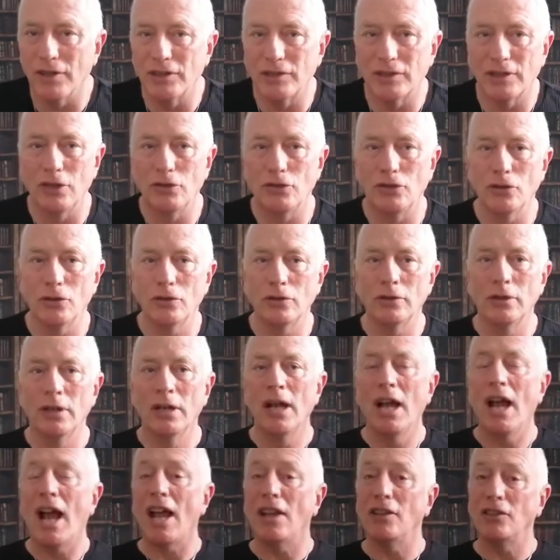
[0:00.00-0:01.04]
sigil
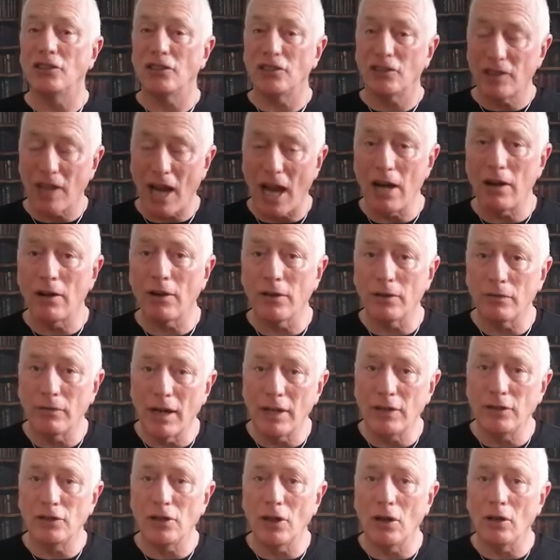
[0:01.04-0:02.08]
and stare at the
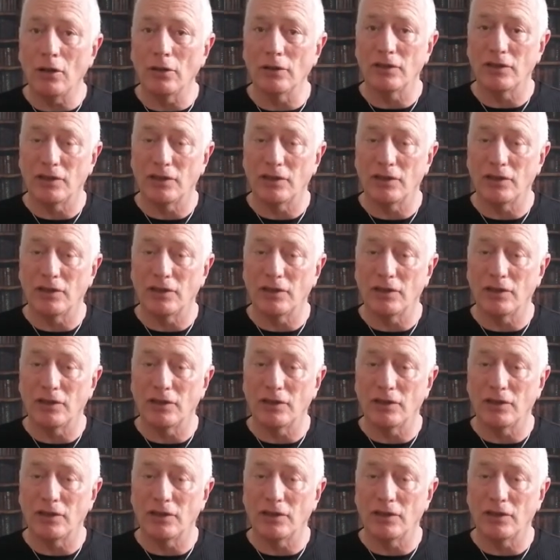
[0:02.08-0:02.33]
red dot,